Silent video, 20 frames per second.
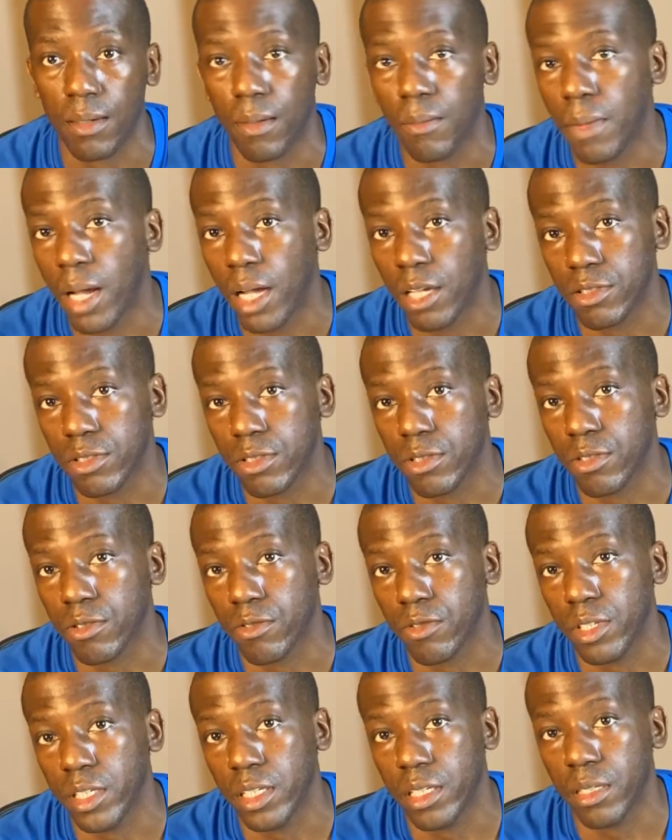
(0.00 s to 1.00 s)
master's
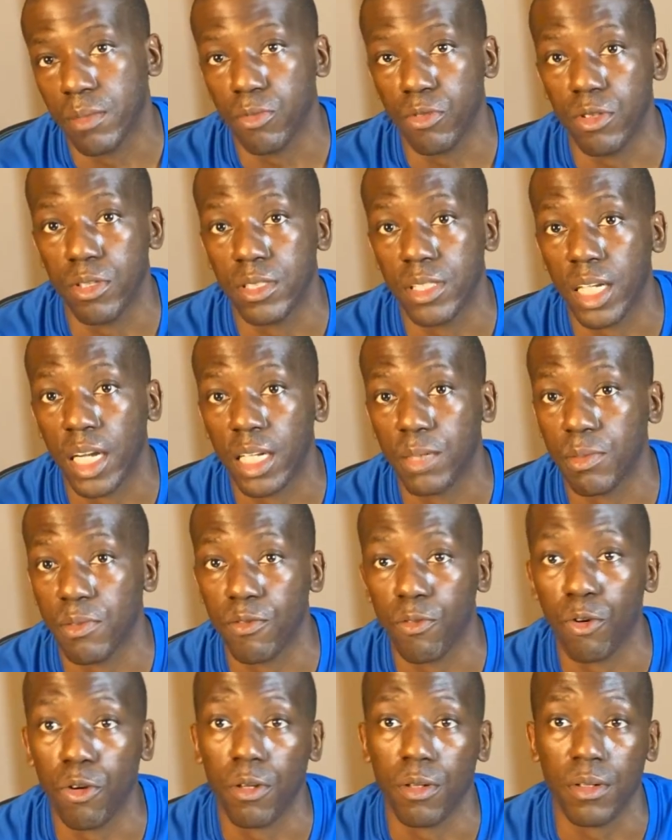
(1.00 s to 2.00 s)
degree in computer science
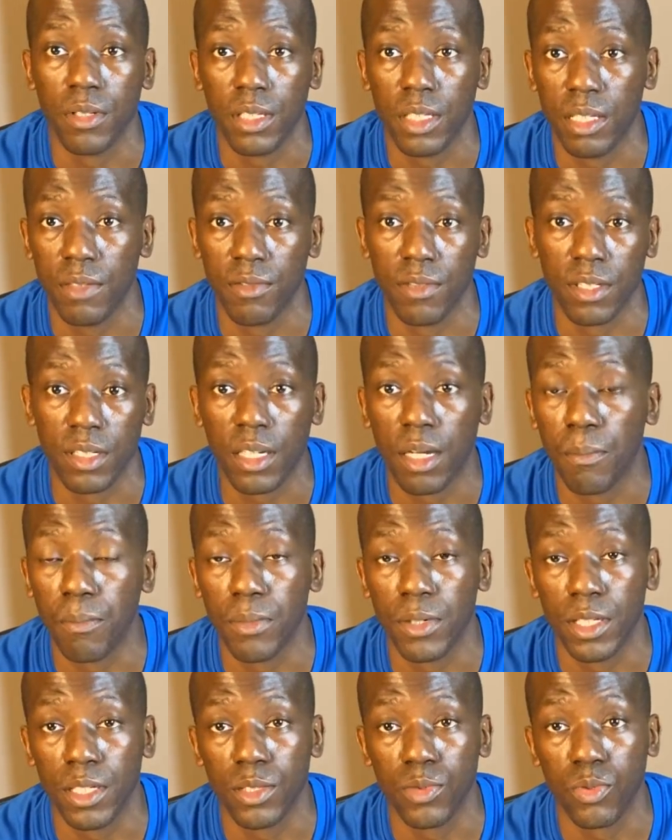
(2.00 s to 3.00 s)
before even
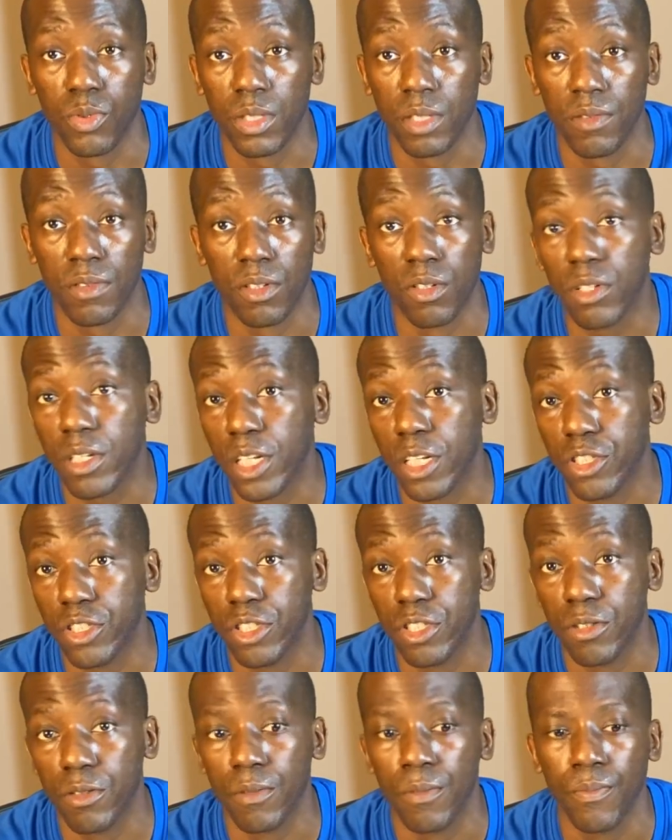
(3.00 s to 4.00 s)
companies will even look at
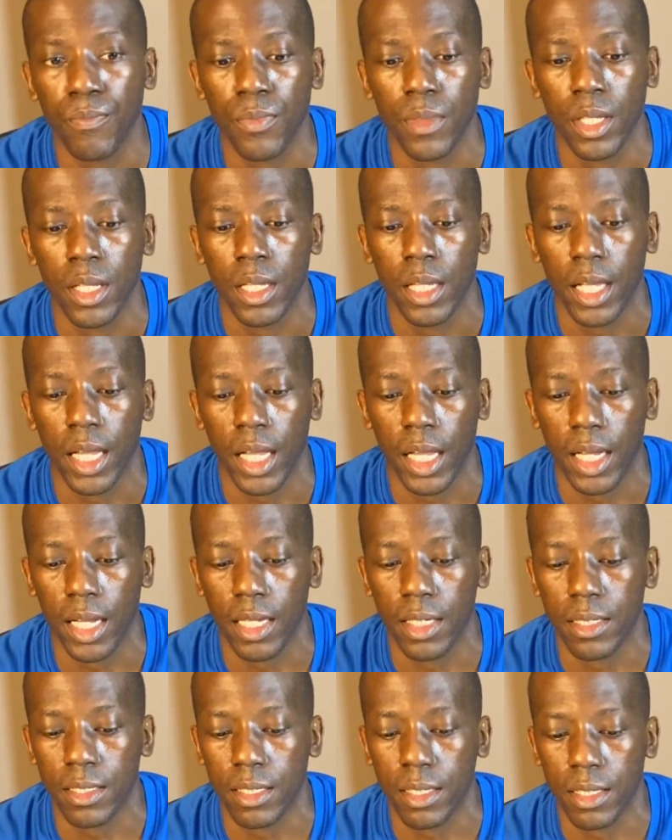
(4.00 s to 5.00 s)
you.
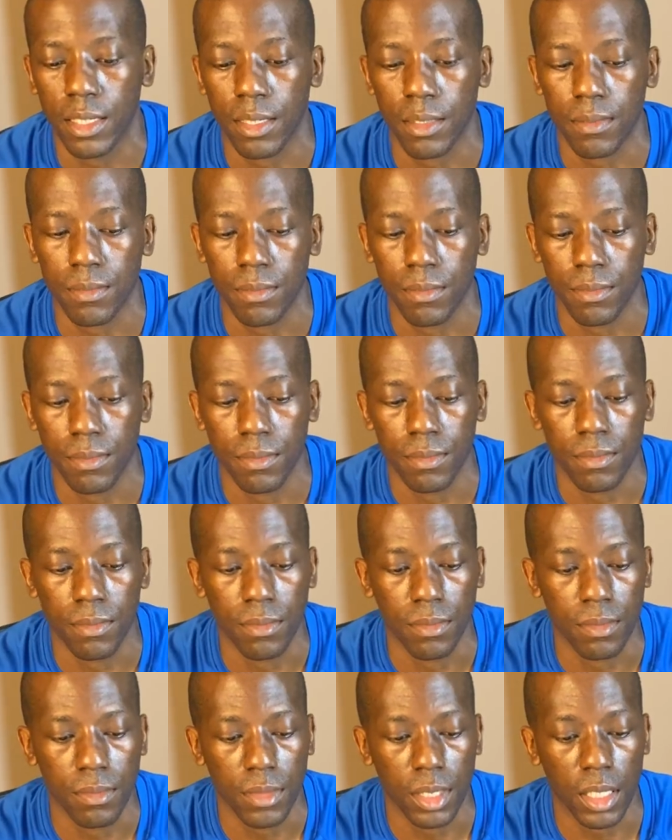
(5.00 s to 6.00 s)
And
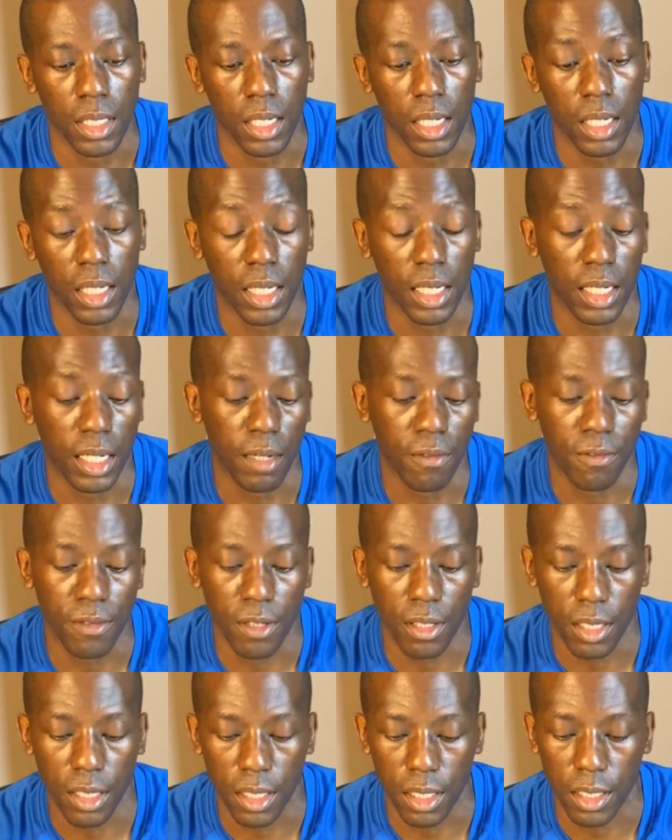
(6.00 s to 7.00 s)
I feel
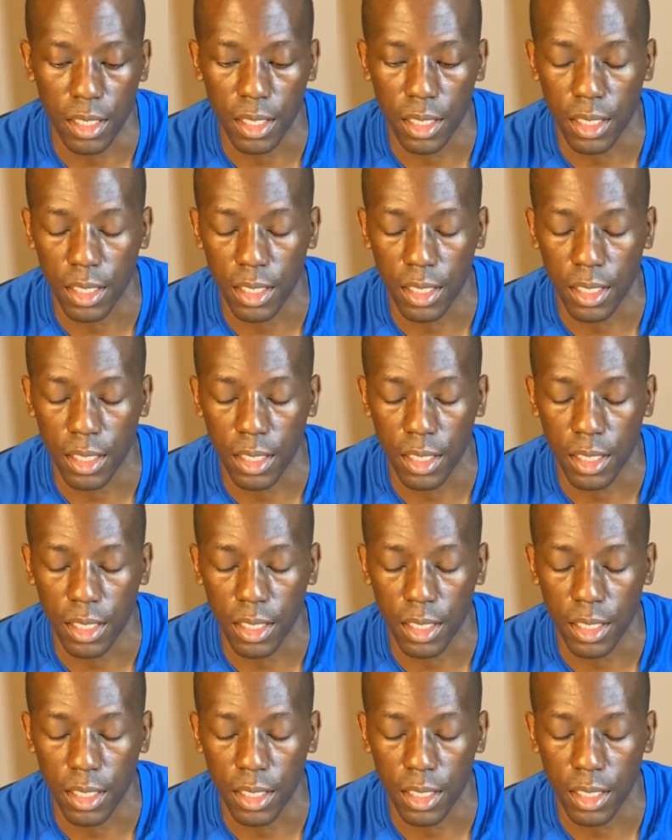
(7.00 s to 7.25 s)
like